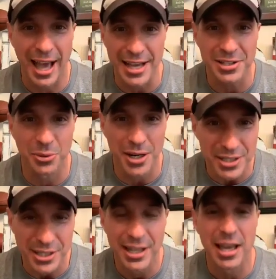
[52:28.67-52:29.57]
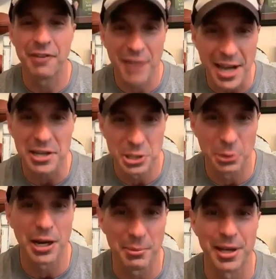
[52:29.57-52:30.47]
asked the question. If I can
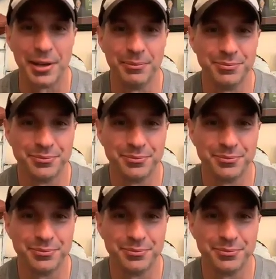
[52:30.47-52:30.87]
do it, I'm in.